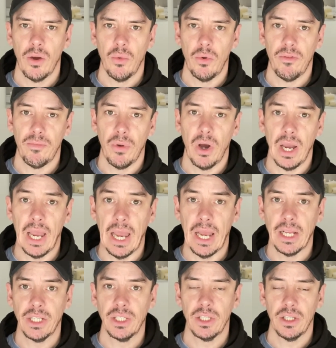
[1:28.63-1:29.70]
with my
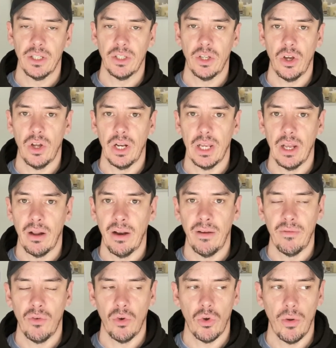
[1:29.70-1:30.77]
hands, certainly, and I've
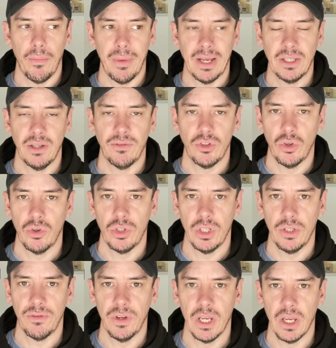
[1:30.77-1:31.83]
not got massive
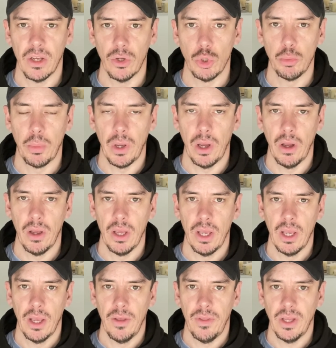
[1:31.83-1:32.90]
sausage fingers, but
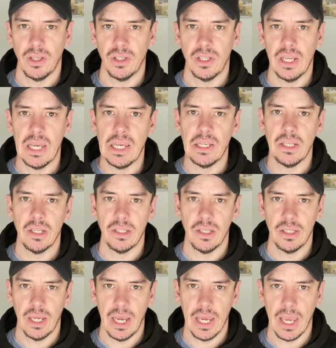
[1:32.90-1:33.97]
they're just easier to
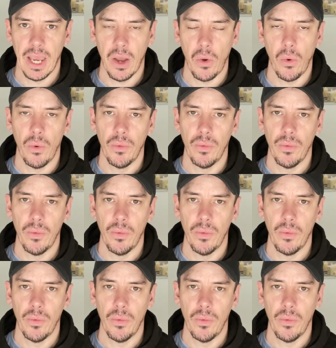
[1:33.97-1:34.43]
take out.